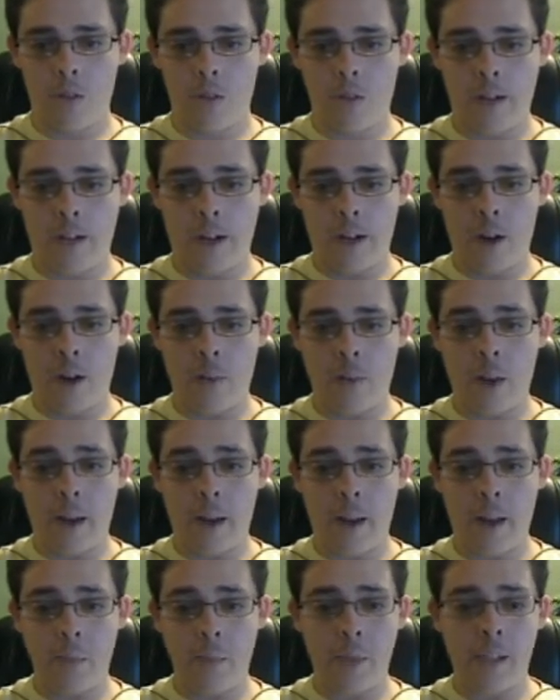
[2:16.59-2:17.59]
Right now,
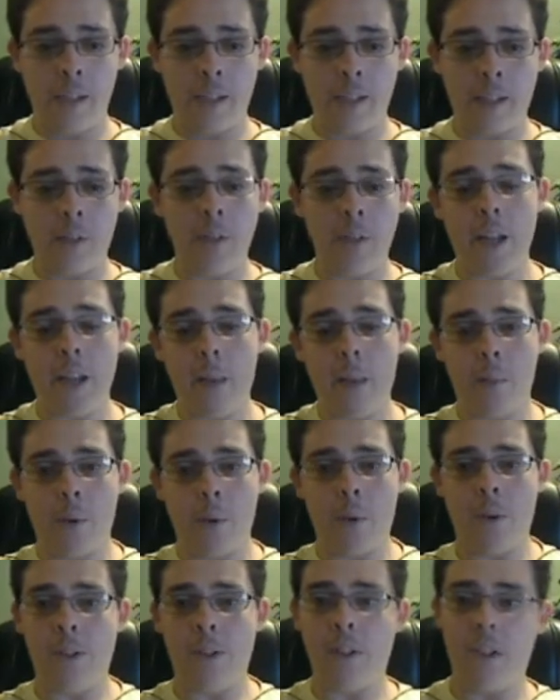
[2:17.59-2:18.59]
I am getting it on Adept.
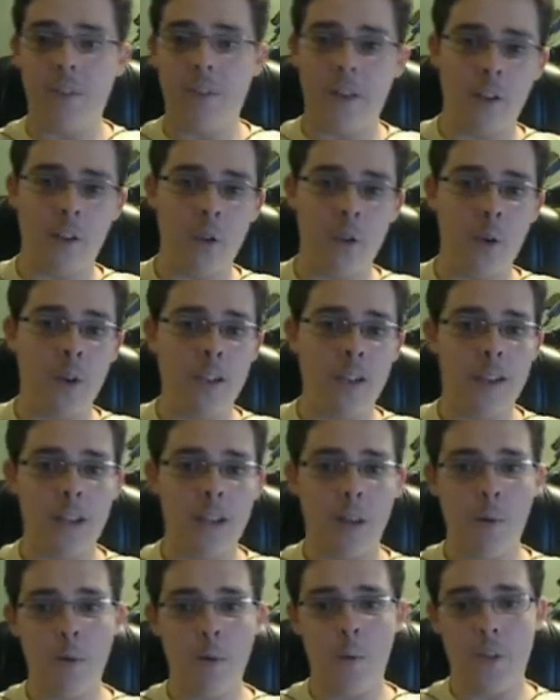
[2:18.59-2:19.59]
I want to see if I can do any
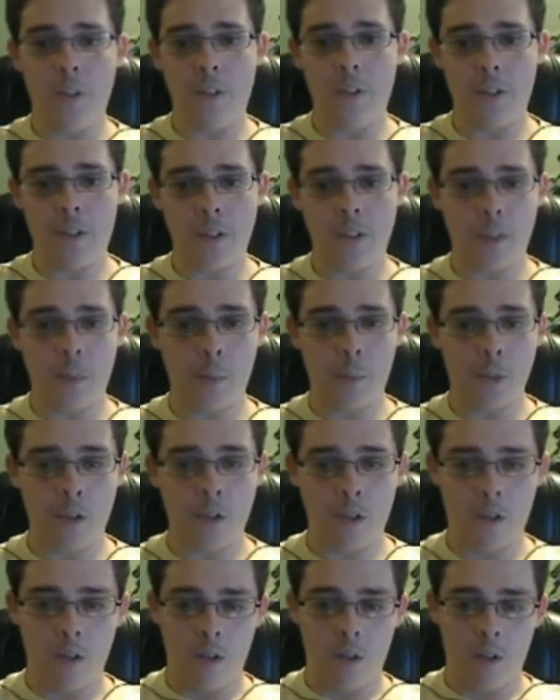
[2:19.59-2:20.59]
damage with this Adept.
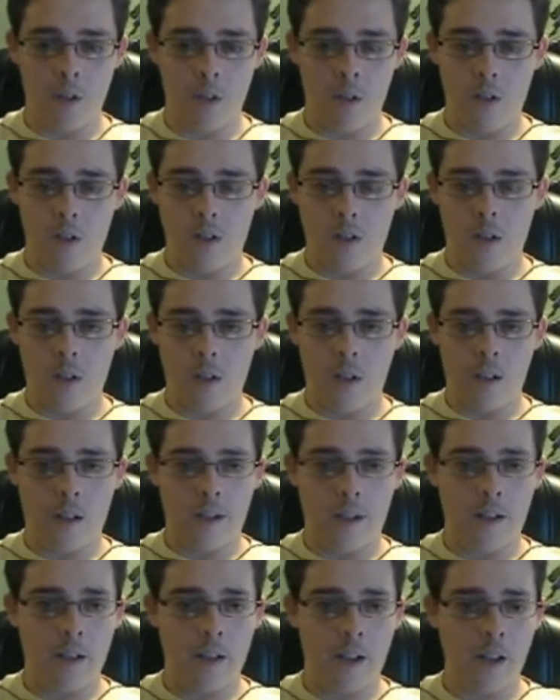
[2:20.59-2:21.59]

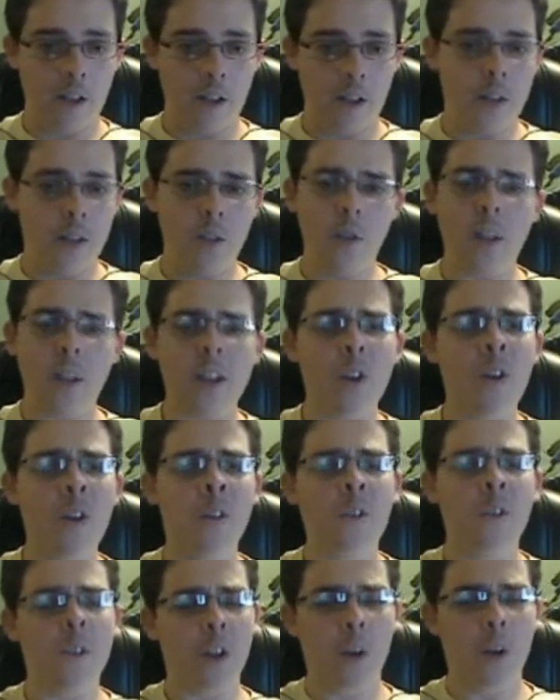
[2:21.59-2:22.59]
I do like
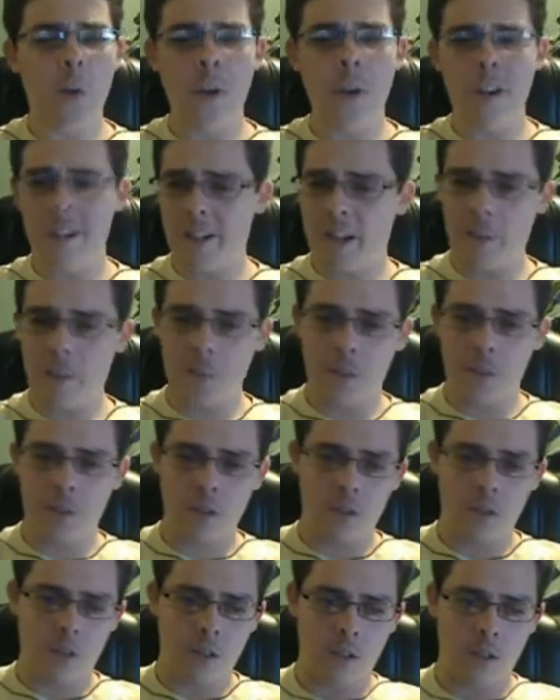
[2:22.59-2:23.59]
going for a quick Adept,
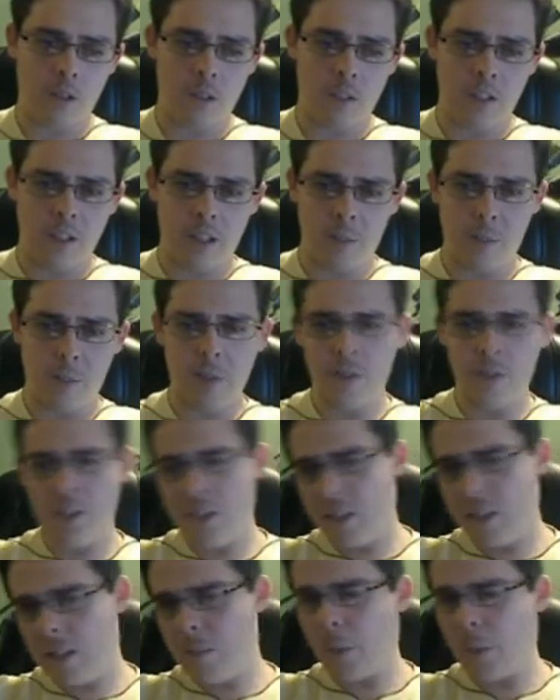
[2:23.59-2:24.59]

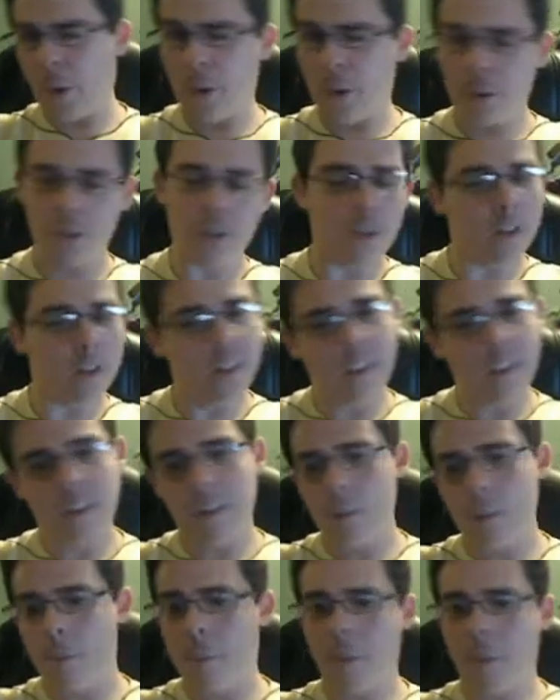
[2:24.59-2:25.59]
PvZ
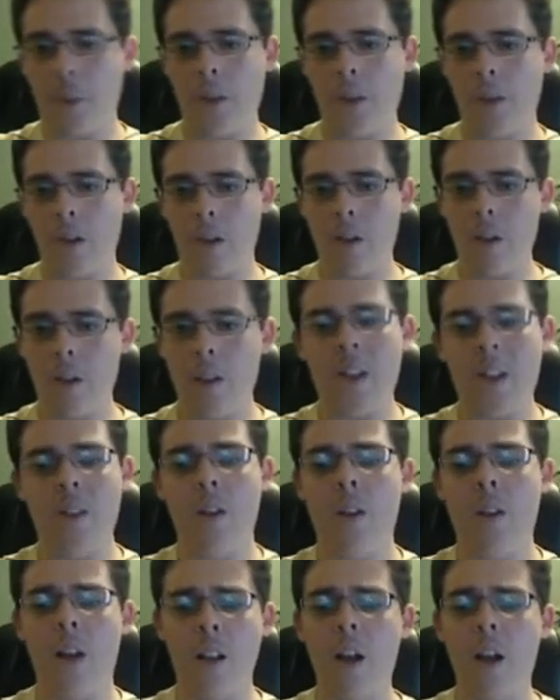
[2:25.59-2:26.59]
mostly, but
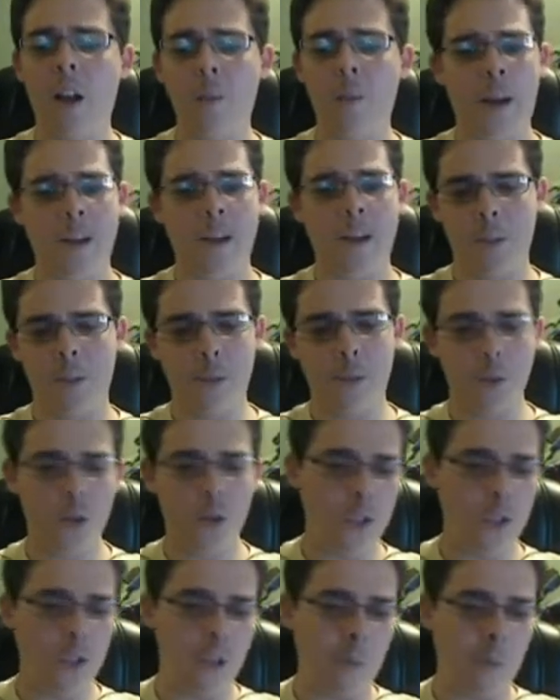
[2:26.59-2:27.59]
a lot of matchups,
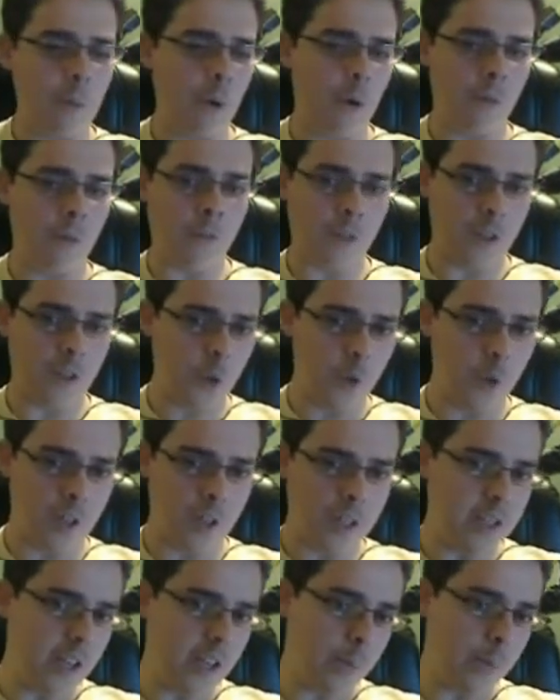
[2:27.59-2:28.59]
usually I'm going for a quick
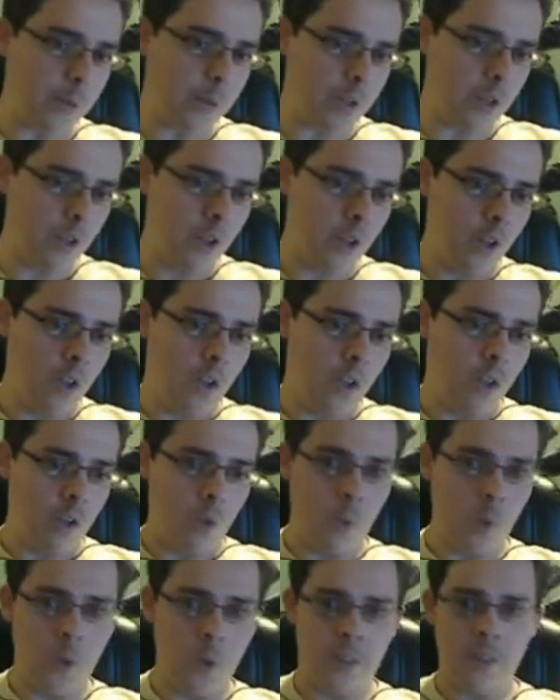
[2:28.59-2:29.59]
Adept
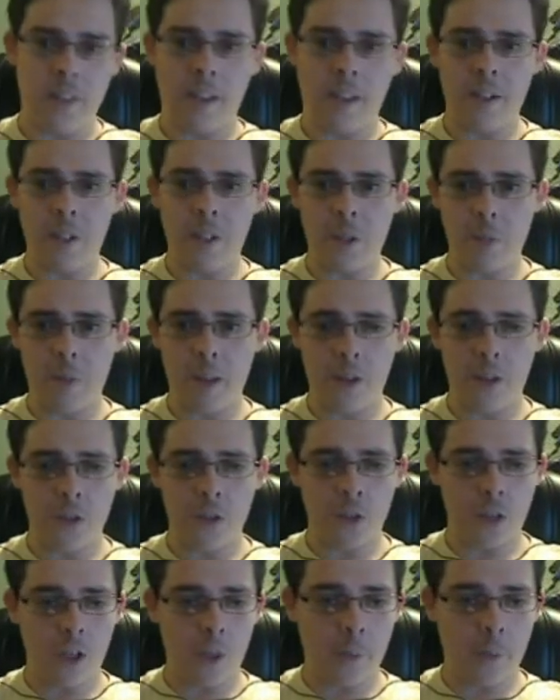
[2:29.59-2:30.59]
with that
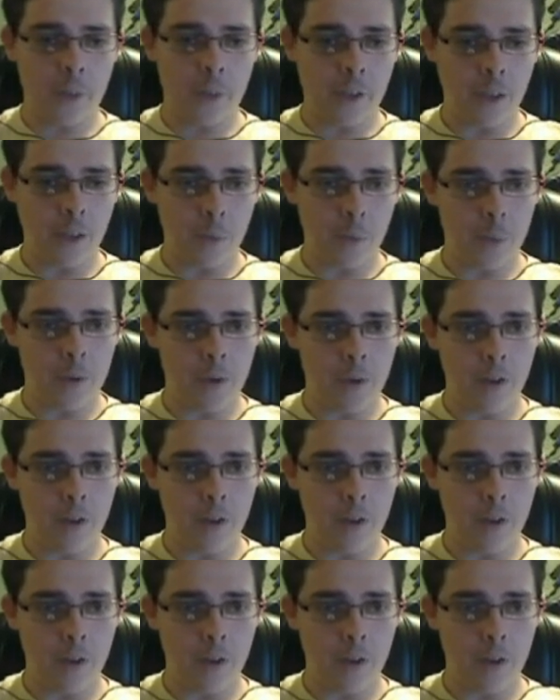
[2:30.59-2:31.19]
expansion coming up.